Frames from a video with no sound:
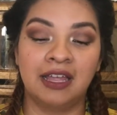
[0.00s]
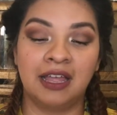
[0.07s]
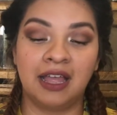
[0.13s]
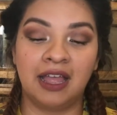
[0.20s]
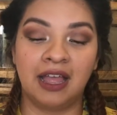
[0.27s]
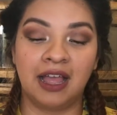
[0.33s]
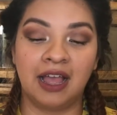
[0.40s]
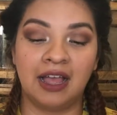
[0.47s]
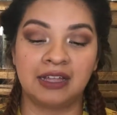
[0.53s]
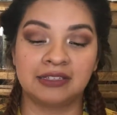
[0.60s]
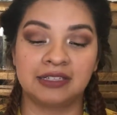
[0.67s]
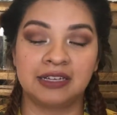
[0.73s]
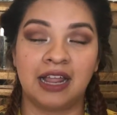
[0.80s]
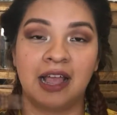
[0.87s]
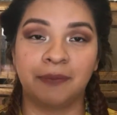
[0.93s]
It has
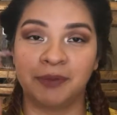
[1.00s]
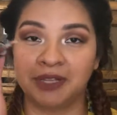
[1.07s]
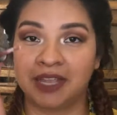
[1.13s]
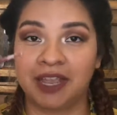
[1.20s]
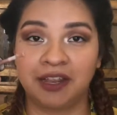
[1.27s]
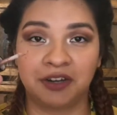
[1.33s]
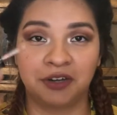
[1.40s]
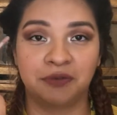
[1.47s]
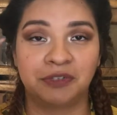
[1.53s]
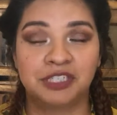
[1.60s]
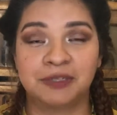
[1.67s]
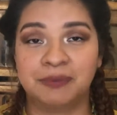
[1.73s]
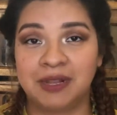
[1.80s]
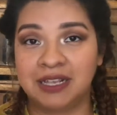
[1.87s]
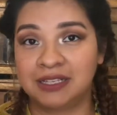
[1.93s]
an applicator
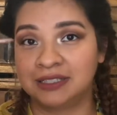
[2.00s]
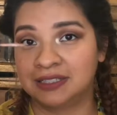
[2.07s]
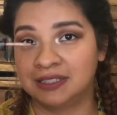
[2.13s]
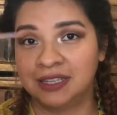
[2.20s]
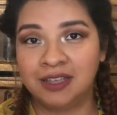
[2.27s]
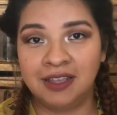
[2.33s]
which makes